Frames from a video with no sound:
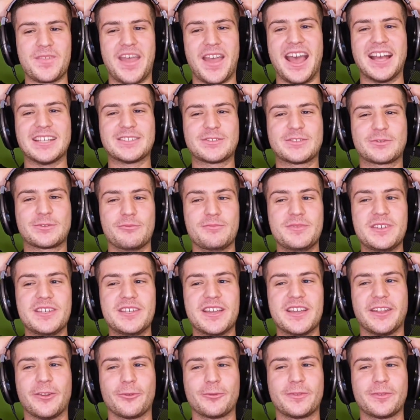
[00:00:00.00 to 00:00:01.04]
As for me,
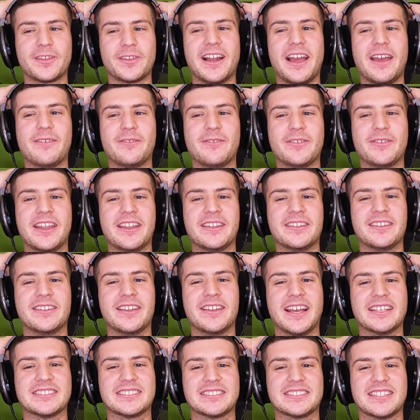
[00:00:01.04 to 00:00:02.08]
I don't think I have an
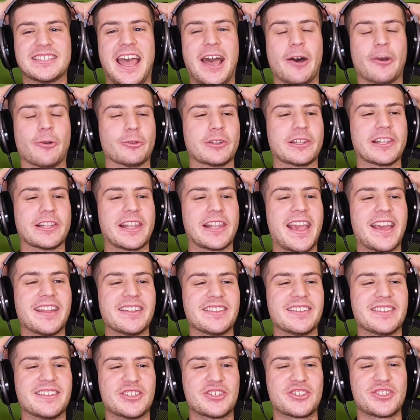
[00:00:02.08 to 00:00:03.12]
as
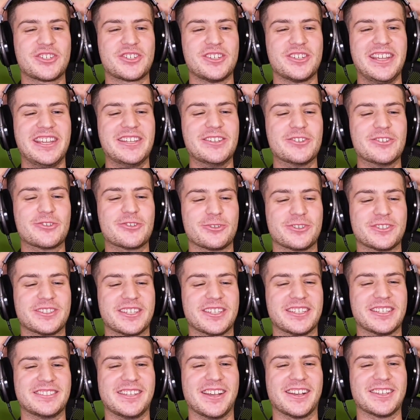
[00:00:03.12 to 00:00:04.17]
outlandish interest
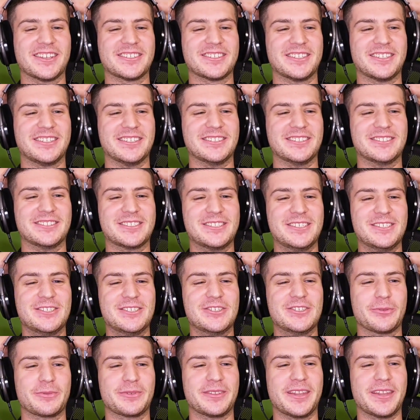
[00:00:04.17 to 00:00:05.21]
as Jacek in ski
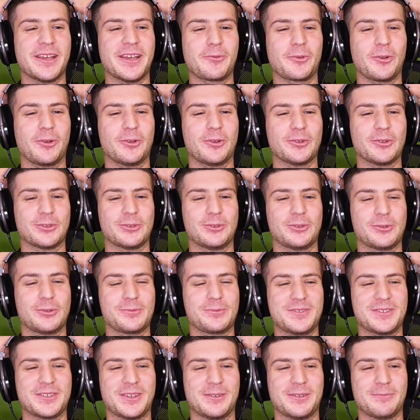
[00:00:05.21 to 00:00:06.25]
jumping. That one also took
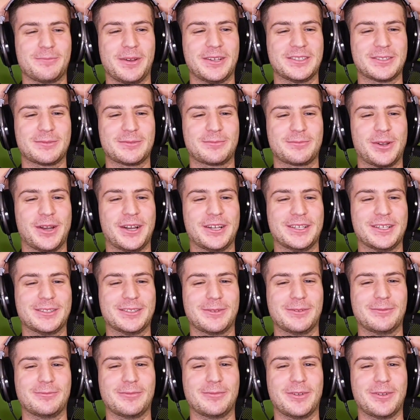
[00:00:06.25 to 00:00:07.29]
me by surprise
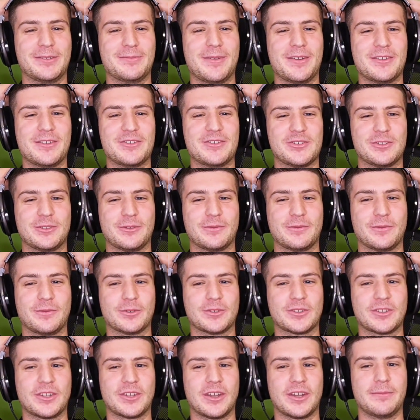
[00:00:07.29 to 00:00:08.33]
when he mentioned it the
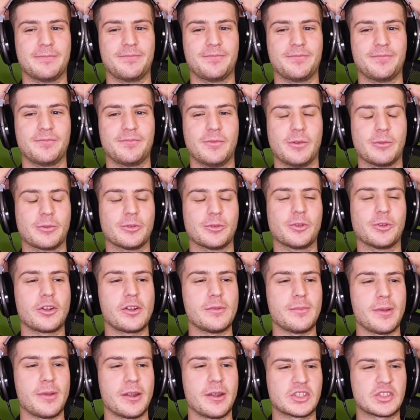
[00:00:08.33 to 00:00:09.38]
first time. When we're talking
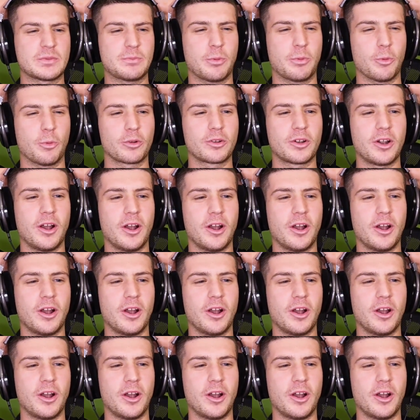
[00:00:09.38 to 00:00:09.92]
about a sport